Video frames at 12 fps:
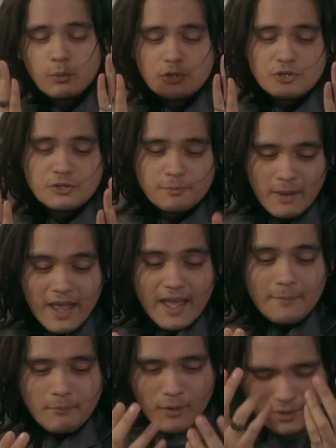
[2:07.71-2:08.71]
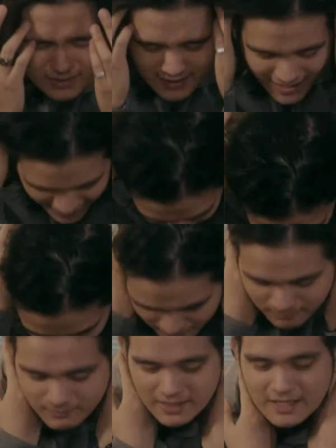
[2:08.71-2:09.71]
Would you spend more time with
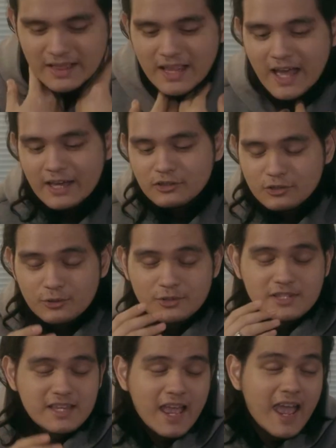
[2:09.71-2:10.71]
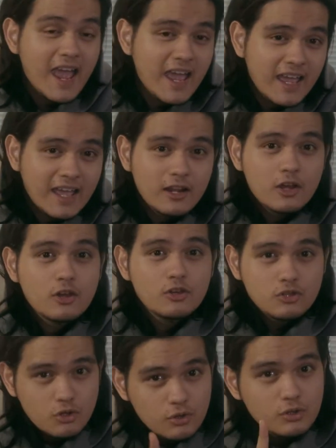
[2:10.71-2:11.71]
me like you said
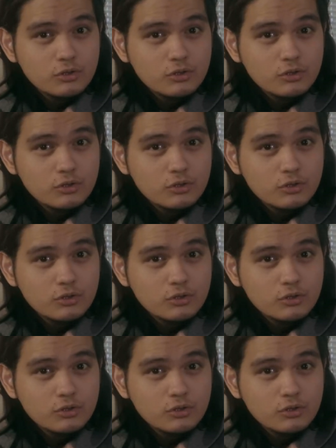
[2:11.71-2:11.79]
you